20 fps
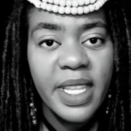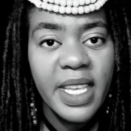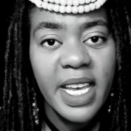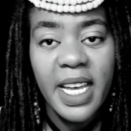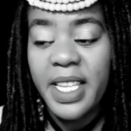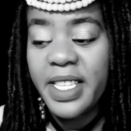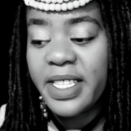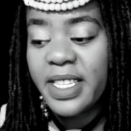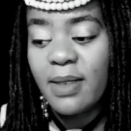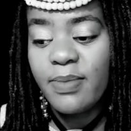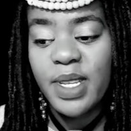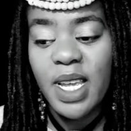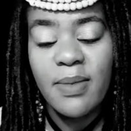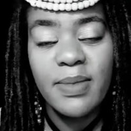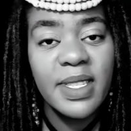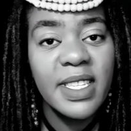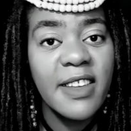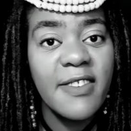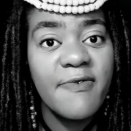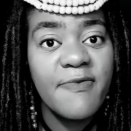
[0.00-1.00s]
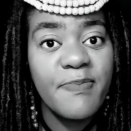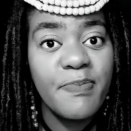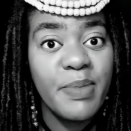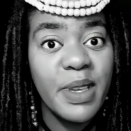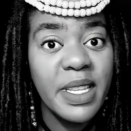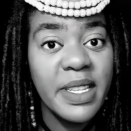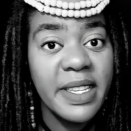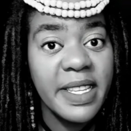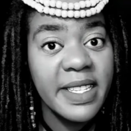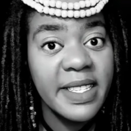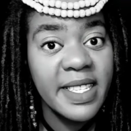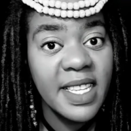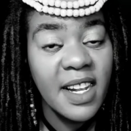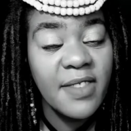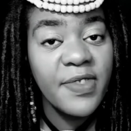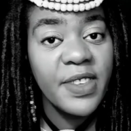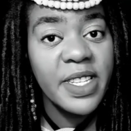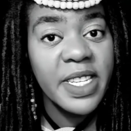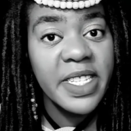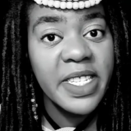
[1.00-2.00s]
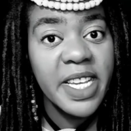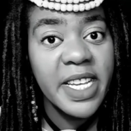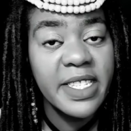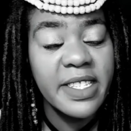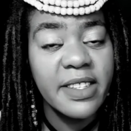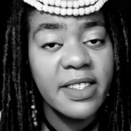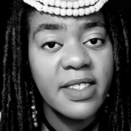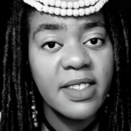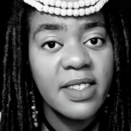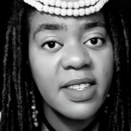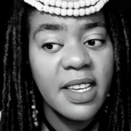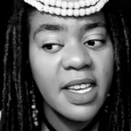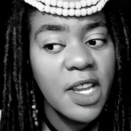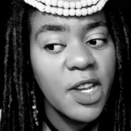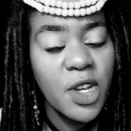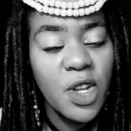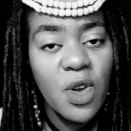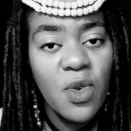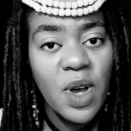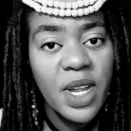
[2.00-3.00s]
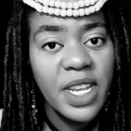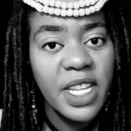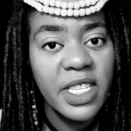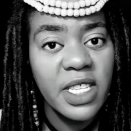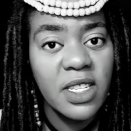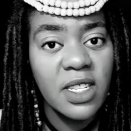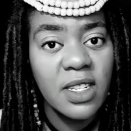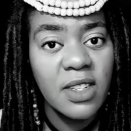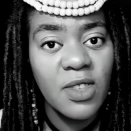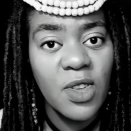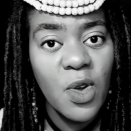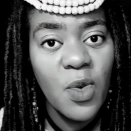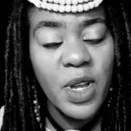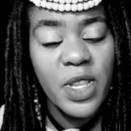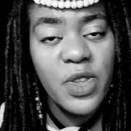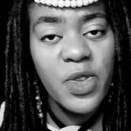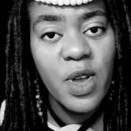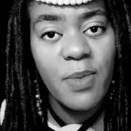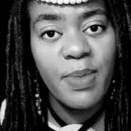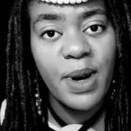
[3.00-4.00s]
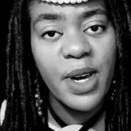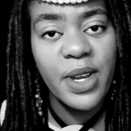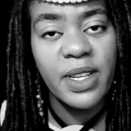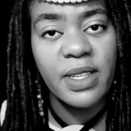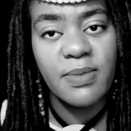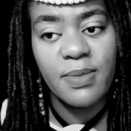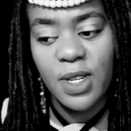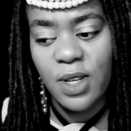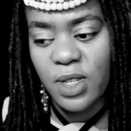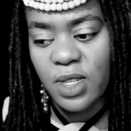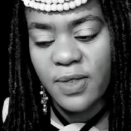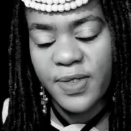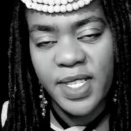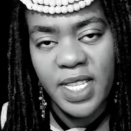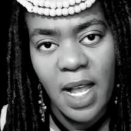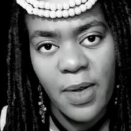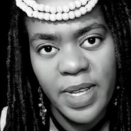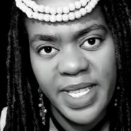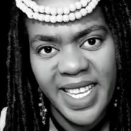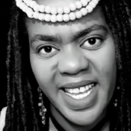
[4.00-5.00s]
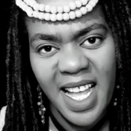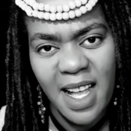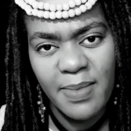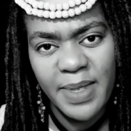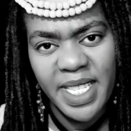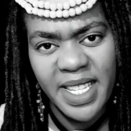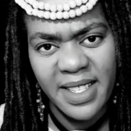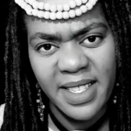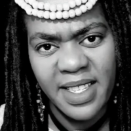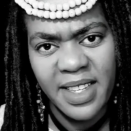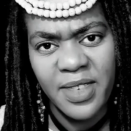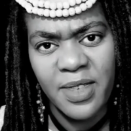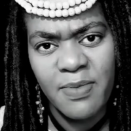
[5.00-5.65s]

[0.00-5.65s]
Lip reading: and sometimes they've been self-initiated, and no one knew about it because of our circumstances.